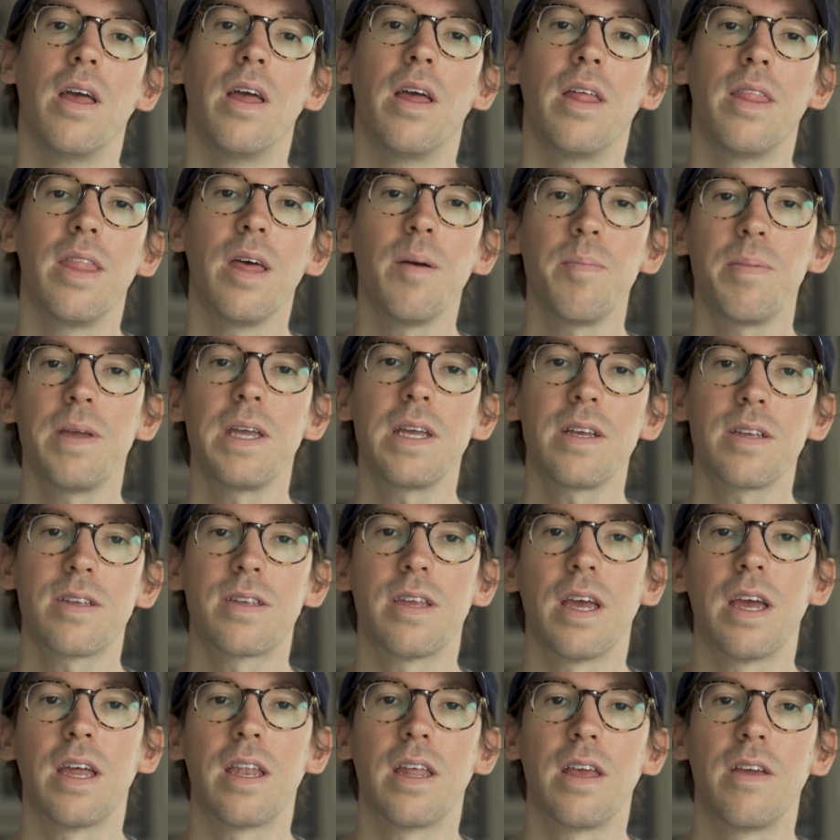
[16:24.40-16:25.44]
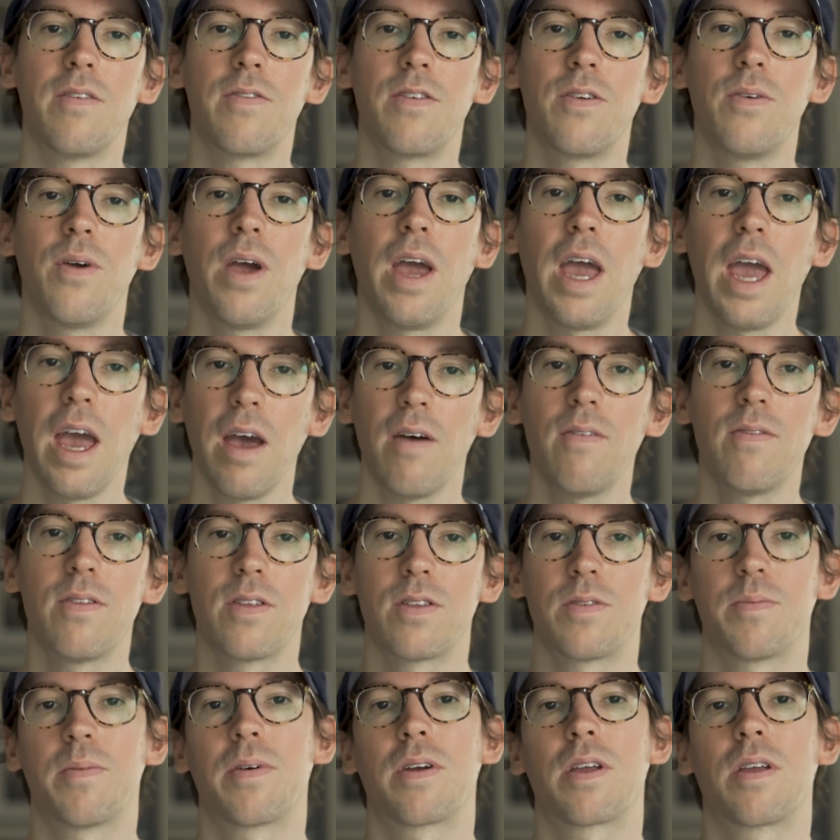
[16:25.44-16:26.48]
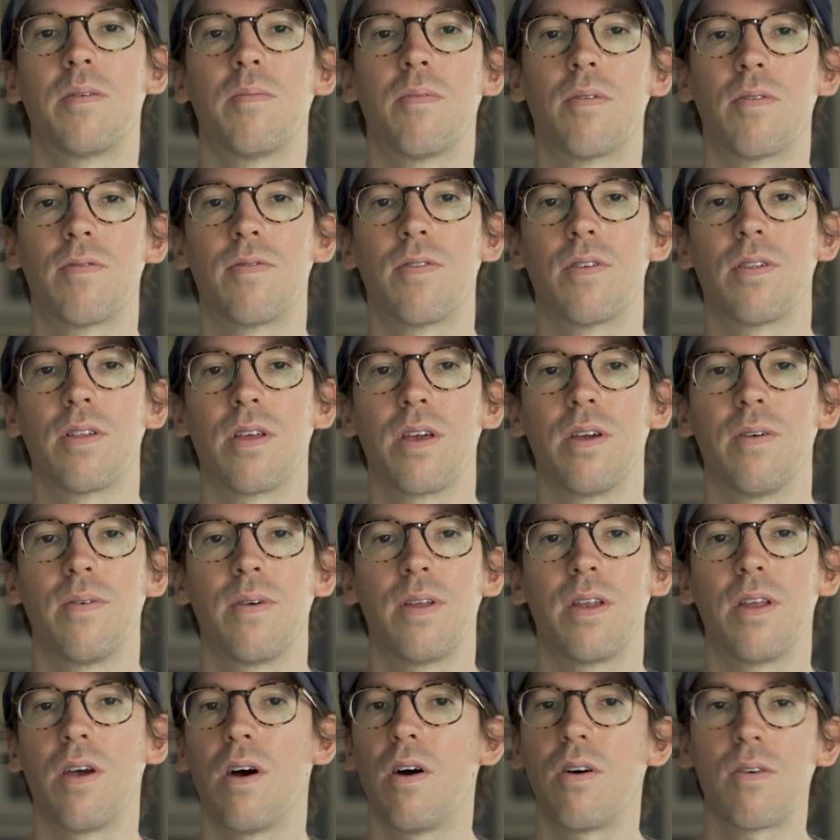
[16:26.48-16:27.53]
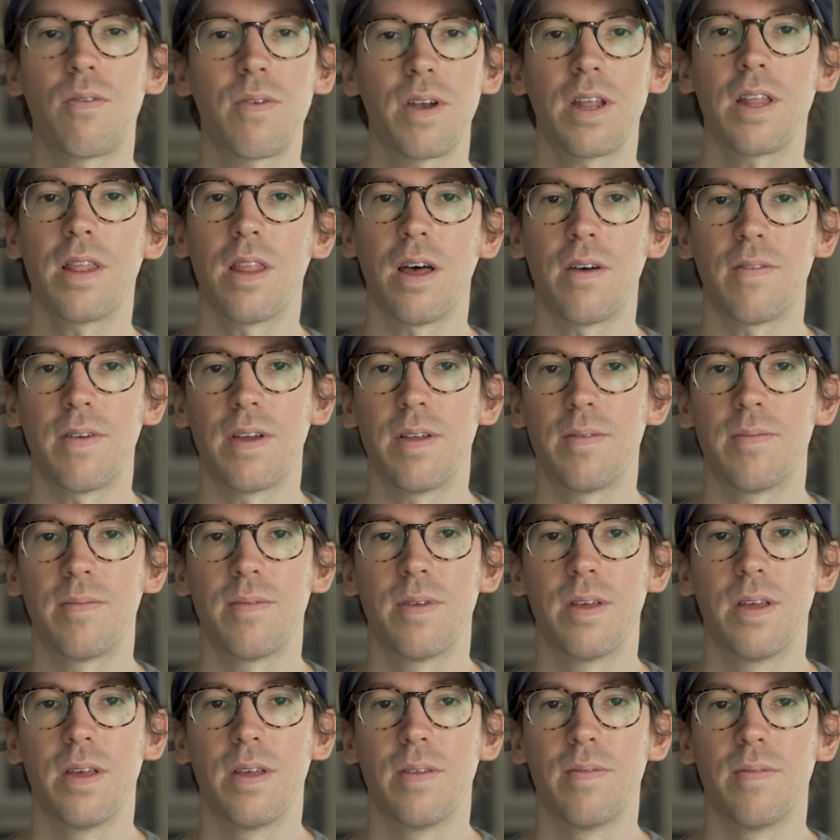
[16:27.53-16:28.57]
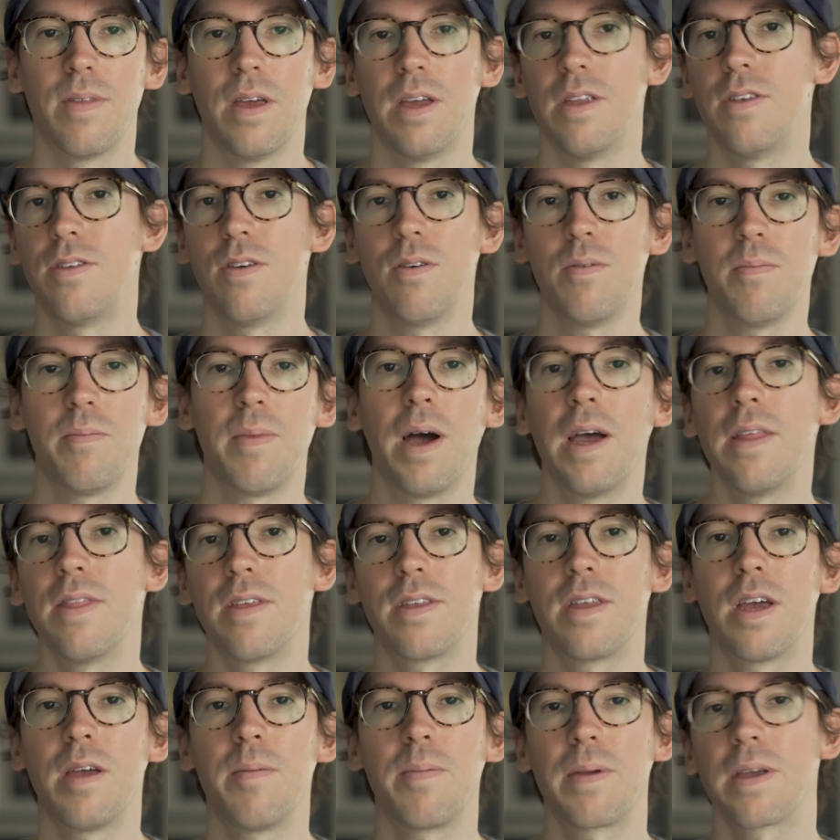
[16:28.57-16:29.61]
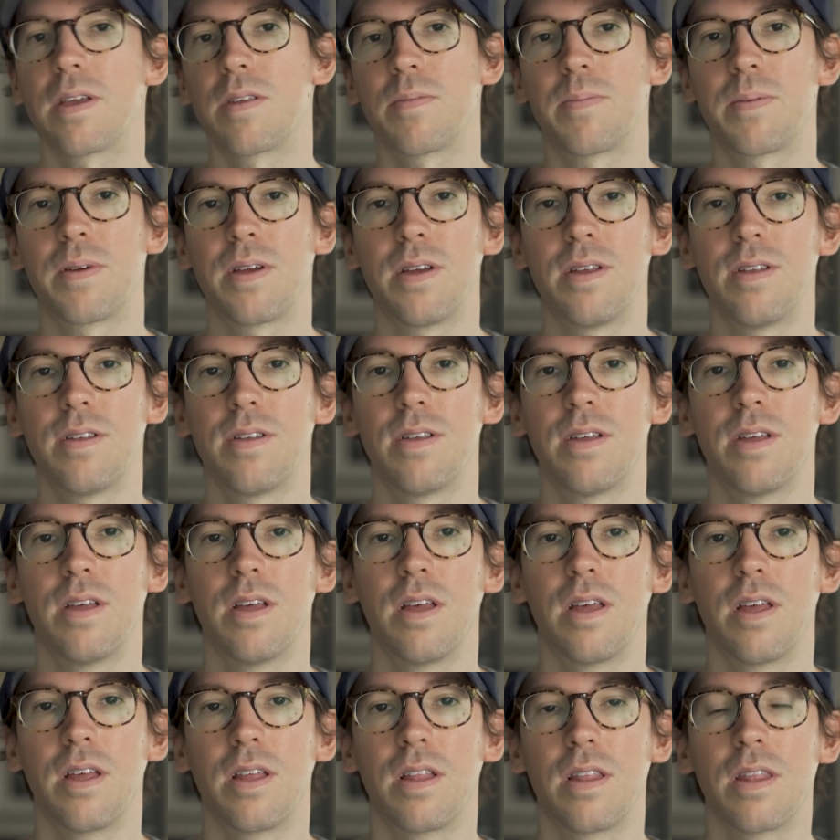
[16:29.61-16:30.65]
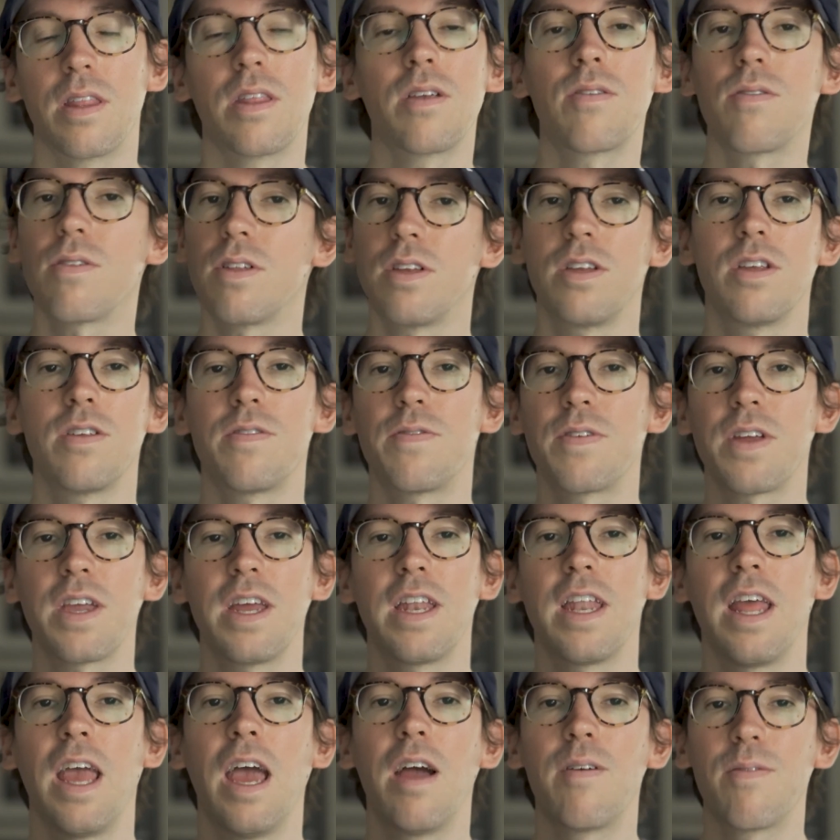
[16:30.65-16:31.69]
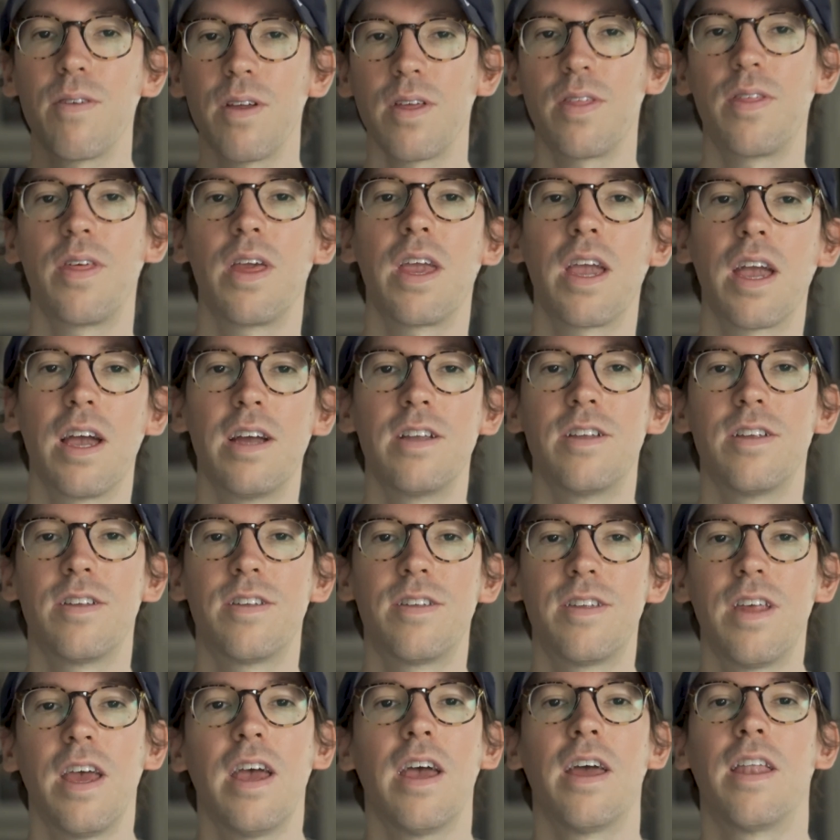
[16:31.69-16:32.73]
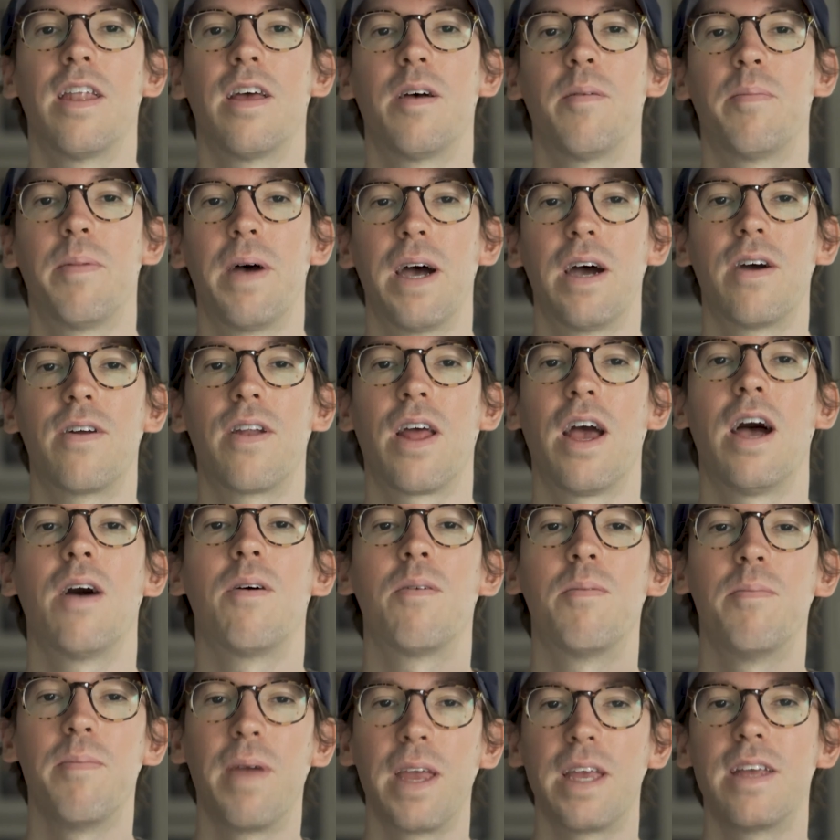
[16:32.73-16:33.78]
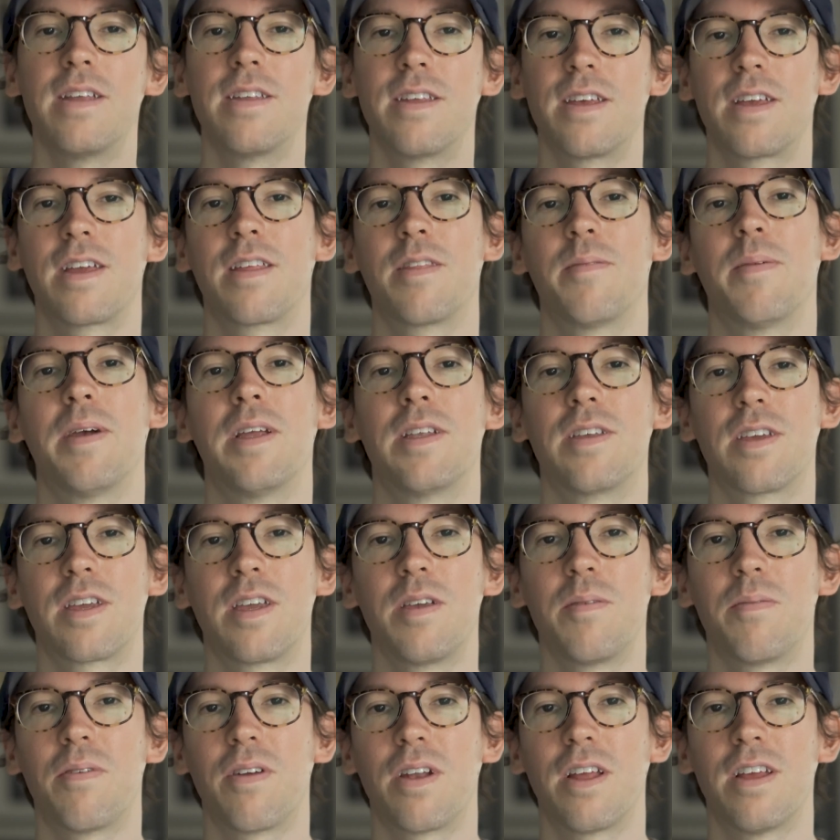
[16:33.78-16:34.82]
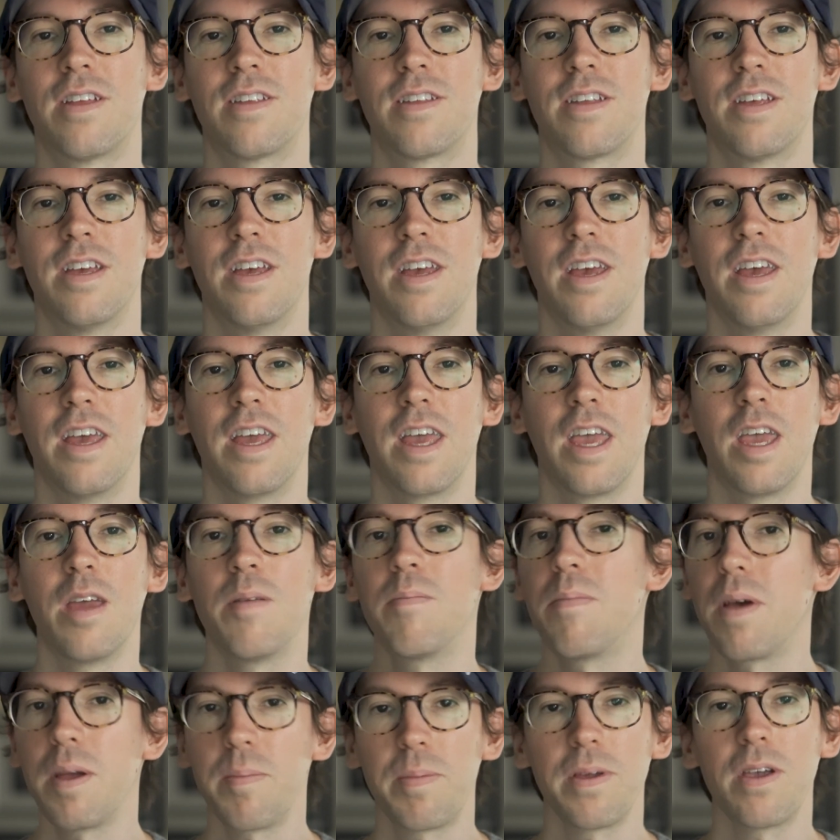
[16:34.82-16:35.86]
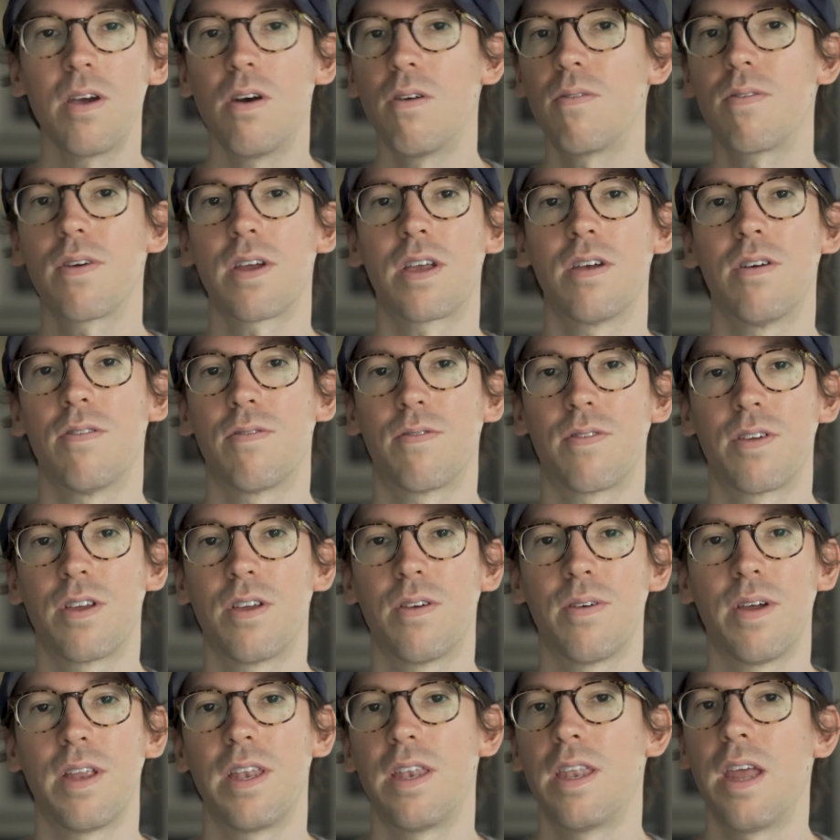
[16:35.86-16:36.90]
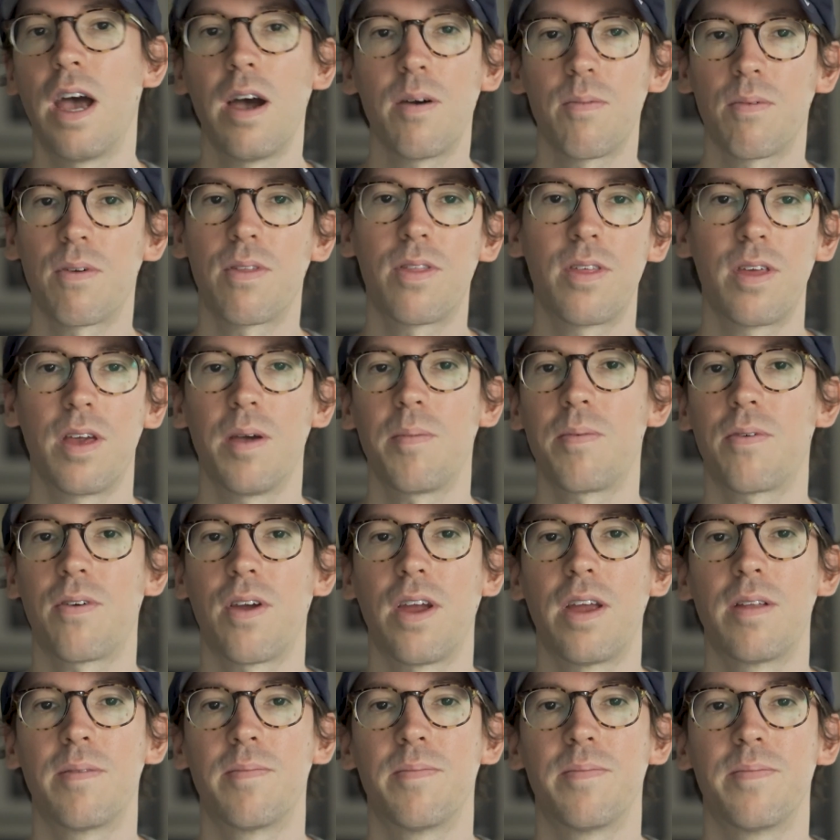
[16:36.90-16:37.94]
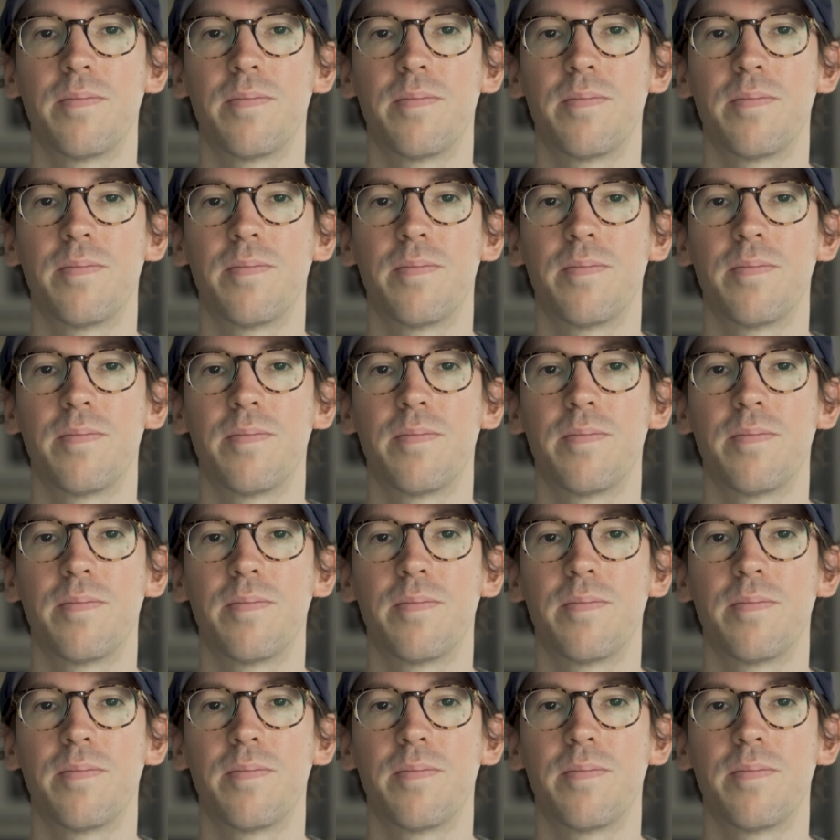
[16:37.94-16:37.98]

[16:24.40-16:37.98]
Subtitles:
That being said, if you have the Smart Keyboard Folio and already love it, and don't mind the typing experience, literally just forget everything I just said about how amazing the Magic Keyboard is. It might be overkill for you and not worth the upgrade.